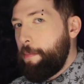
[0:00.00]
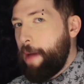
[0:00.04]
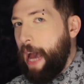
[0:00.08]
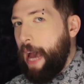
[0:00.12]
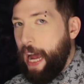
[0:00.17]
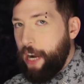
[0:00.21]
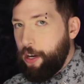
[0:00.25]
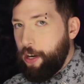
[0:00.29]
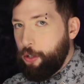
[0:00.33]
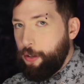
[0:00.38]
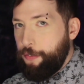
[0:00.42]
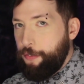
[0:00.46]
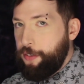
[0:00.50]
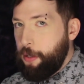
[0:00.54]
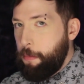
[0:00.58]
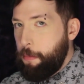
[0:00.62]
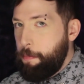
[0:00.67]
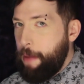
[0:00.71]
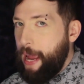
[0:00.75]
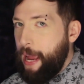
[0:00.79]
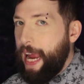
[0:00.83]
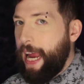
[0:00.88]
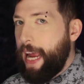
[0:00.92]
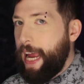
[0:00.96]
a matter of
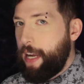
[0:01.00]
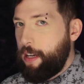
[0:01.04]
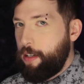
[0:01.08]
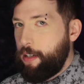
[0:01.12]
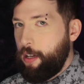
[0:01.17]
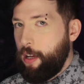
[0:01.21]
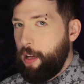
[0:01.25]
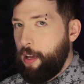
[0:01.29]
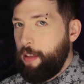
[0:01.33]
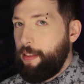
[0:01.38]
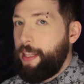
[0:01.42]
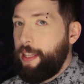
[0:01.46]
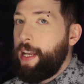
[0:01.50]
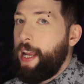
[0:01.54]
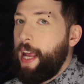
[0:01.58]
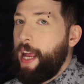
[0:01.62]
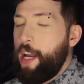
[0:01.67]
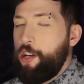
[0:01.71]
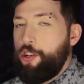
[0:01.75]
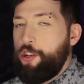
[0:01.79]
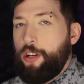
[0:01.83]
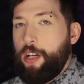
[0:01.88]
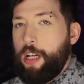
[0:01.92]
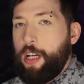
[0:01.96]
demand than
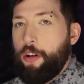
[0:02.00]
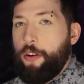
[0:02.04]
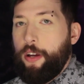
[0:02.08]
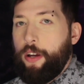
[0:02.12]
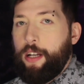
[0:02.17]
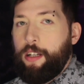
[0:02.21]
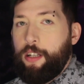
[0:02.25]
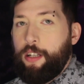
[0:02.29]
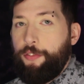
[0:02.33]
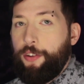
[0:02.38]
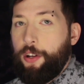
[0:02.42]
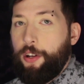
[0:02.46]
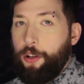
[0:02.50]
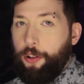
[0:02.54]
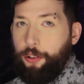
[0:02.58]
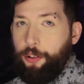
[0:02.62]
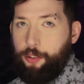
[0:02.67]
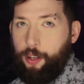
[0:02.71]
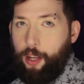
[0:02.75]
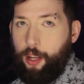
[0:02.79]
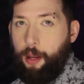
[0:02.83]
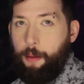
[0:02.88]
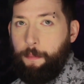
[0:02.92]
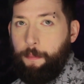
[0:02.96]
engineering
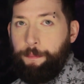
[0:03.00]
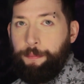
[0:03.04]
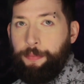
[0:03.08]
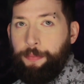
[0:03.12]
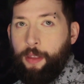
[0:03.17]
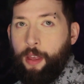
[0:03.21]
difficulty.